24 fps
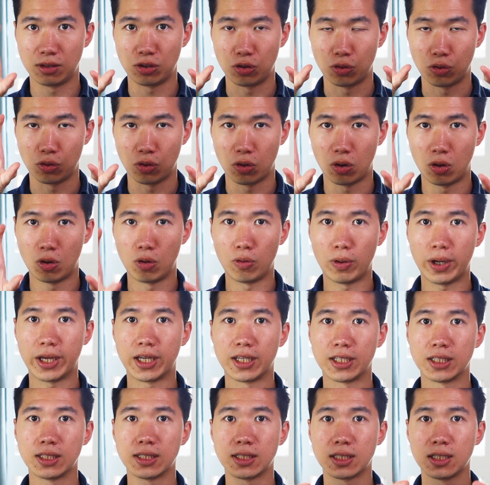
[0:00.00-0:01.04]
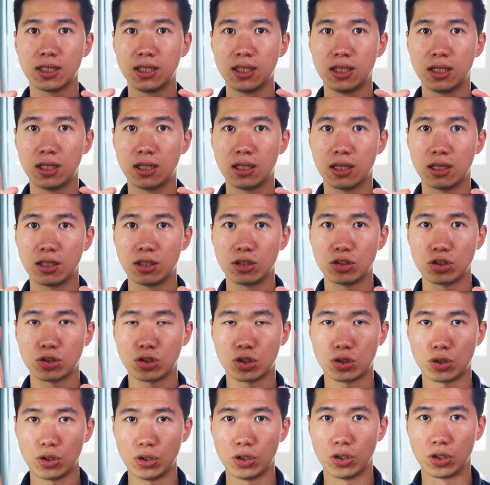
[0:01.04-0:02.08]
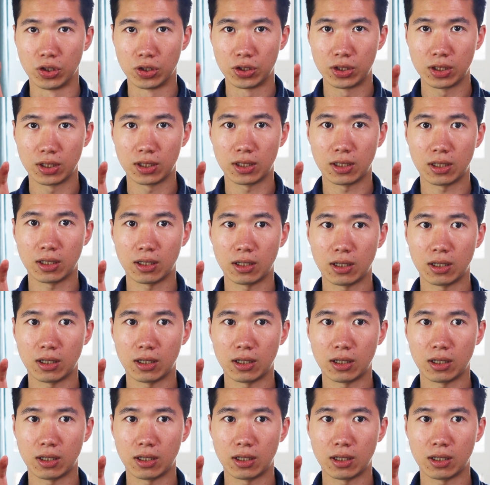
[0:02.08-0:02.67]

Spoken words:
you always should